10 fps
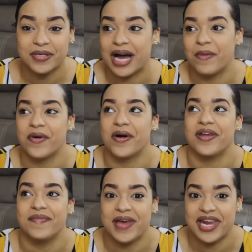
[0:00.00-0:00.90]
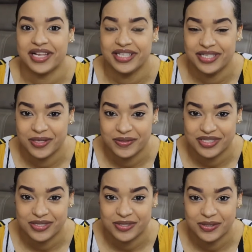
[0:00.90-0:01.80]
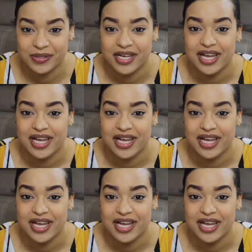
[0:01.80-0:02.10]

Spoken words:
I will automatically know what to do.